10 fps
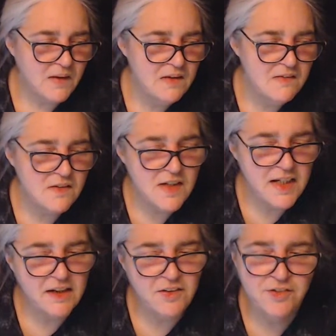So
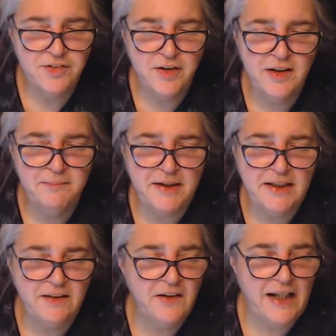yeah, hopefully my
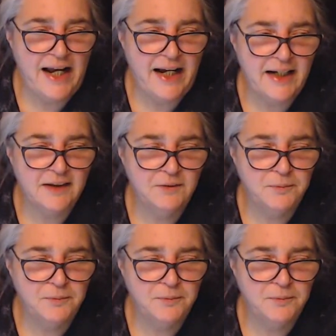little hack